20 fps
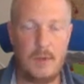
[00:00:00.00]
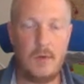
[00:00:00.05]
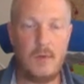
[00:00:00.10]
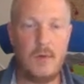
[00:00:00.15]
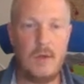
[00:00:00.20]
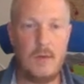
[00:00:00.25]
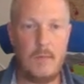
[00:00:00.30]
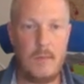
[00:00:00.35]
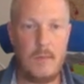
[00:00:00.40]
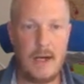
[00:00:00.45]

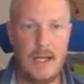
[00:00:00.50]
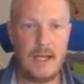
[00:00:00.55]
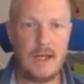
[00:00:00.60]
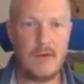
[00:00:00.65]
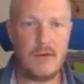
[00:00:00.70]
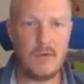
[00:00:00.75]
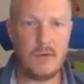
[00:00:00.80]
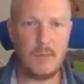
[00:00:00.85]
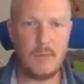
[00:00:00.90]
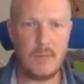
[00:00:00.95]
between
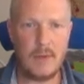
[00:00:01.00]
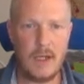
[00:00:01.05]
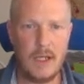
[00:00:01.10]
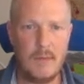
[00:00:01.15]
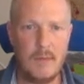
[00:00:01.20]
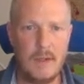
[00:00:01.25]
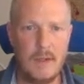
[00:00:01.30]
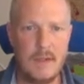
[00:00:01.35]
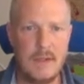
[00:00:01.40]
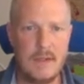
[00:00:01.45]

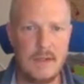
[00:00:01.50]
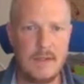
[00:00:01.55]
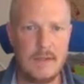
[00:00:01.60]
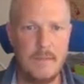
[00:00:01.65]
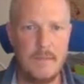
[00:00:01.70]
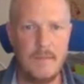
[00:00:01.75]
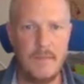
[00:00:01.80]
micropayments